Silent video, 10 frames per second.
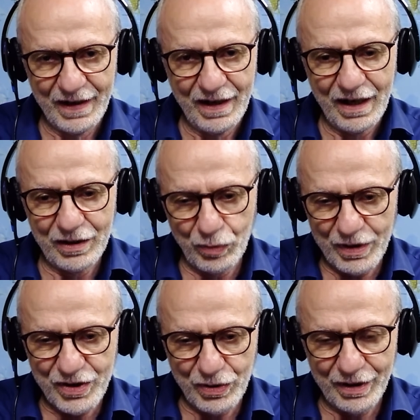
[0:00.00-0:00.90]
And
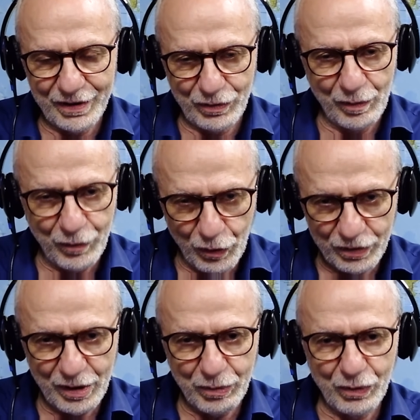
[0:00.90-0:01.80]
once you are
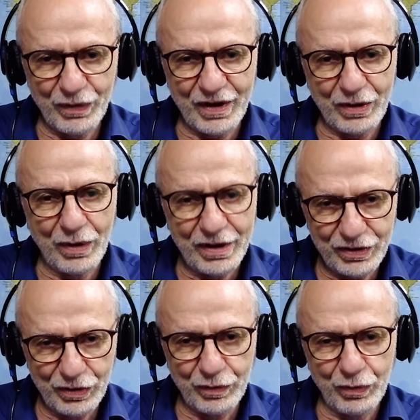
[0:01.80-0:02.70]
comfortable with the
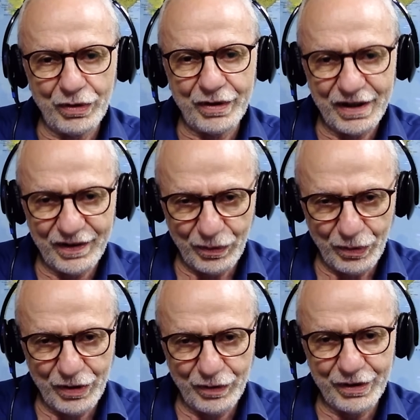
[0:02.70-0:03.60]
quality of work and the
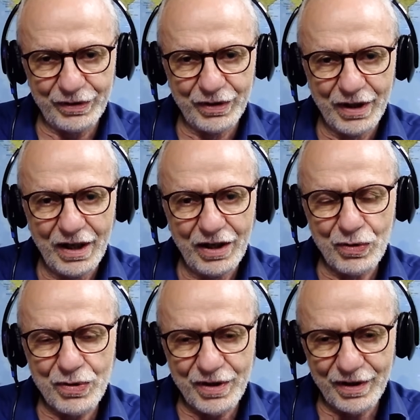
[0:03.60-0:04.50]
way of it, you
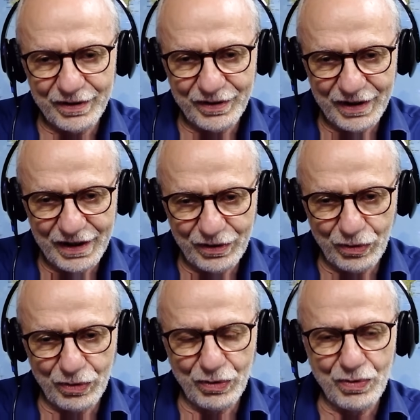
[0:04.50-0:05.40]
start
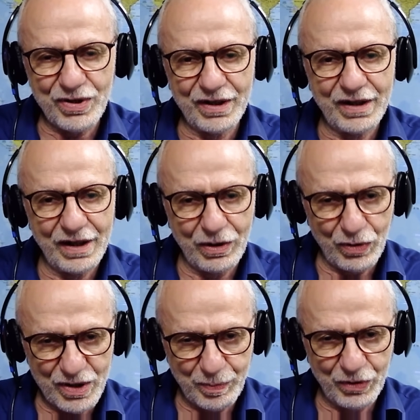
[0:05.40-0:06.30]
introducing a
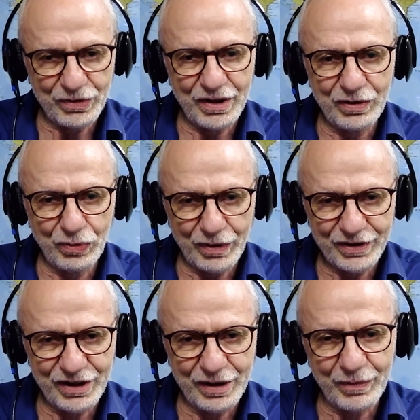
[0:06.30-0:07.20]
correspondent or a
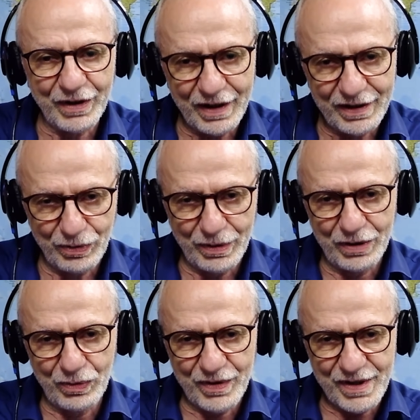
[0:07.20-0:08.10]
team gradually
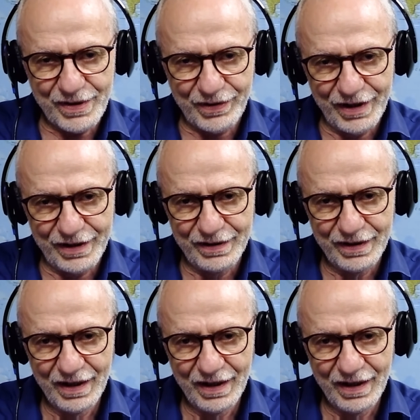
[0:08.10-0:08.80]
to the screen.